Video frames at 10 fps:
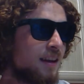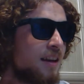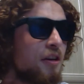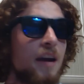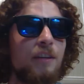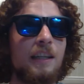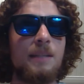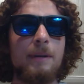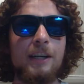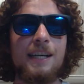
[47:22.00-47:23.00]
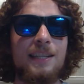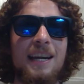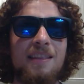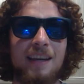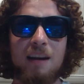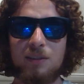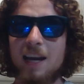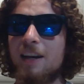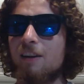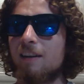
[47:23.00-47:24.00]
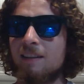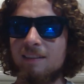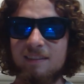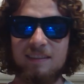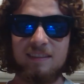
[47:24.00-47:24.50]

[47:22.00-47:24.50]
You never experience anything outside of your head.